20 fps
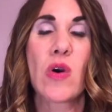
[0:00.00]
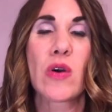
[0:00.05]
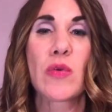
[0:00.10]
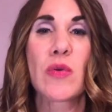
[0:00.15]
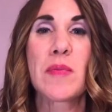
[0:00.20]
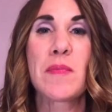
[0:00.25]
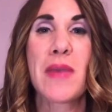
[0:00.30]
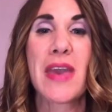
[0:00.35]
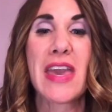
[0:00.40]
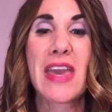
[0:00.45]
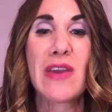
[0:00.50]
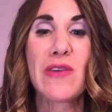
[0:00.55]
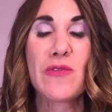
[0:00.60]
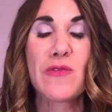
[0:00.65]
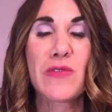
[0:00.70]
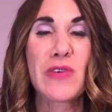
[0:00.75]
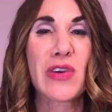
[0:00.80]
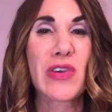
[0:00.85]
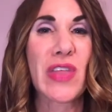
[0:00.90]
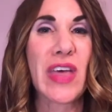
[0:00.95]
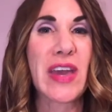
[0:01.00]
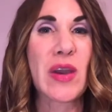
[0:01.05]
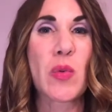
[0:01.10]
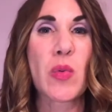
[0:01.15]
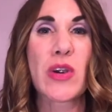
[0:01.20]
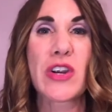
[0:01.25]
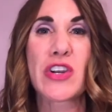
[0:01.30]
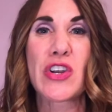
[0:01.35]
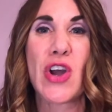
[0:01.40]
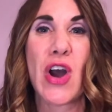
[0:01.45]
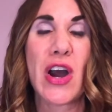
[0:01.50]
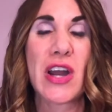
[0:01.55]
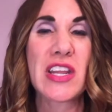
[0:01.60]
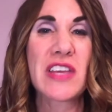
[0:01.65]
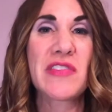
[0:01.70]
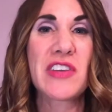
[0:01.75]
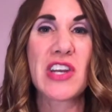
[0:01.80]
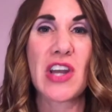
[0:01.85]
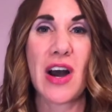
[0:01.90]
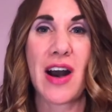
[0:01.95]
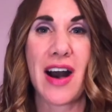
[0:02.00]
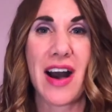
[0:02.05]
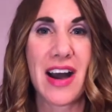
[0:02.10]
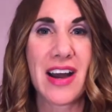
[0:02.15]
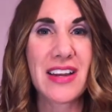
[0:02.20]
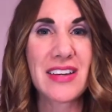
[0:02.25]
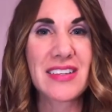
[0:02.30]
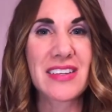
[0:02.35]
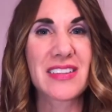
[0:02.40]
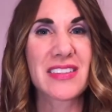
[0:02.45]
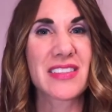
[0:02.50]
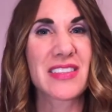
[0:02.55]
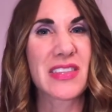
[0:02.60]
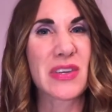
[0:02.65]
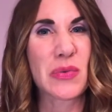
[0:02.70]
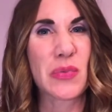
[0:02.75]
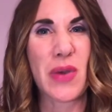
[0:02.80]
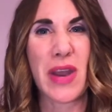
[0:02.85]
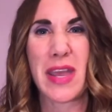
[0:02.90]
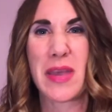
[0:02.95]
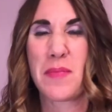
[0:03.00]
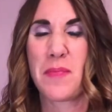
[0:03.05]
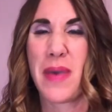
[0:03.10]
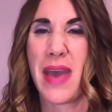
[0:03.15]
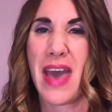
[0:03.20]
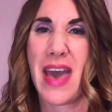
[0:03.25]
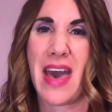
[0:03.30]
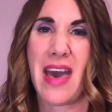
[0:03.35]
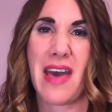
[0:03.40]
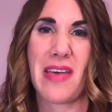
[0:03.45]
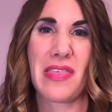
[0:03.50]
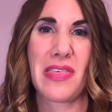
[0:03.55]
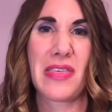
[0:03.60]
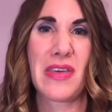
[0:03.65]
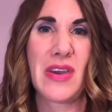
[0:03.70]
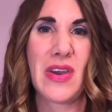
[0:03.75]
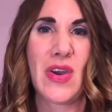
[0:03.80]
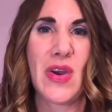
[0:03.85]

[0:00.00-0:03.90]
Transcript: or we may feel like we're not even on the right path,